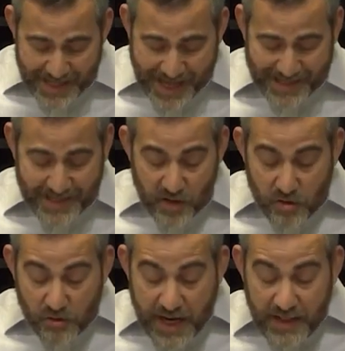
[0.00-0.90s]
that is
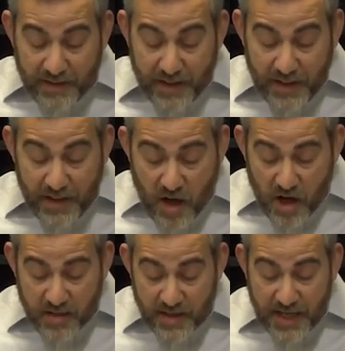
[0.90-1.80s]
ingrained in
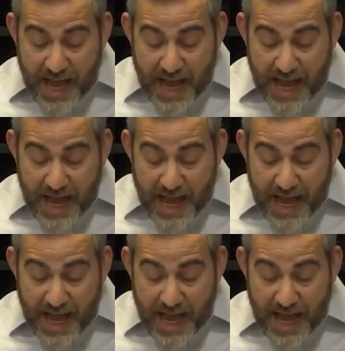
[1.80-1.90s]
us, in